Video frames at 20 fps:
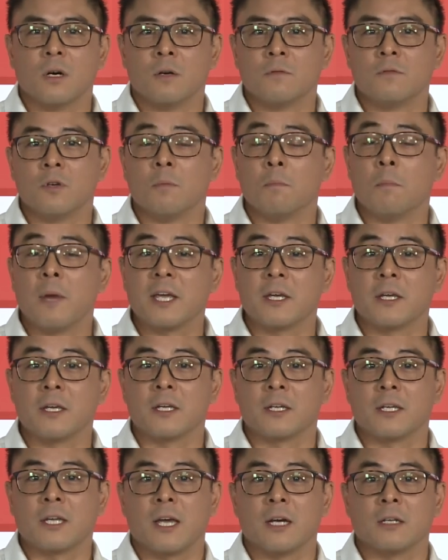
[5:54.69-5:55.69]
of your make
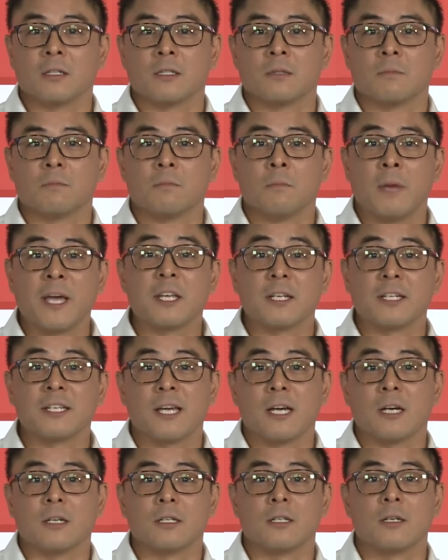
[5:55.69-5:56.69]
it count
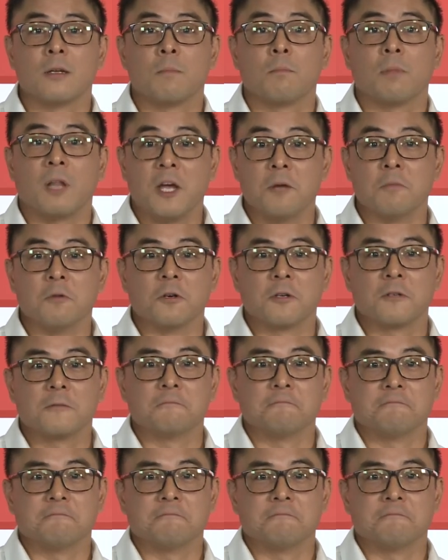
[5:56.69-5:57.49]
playbook?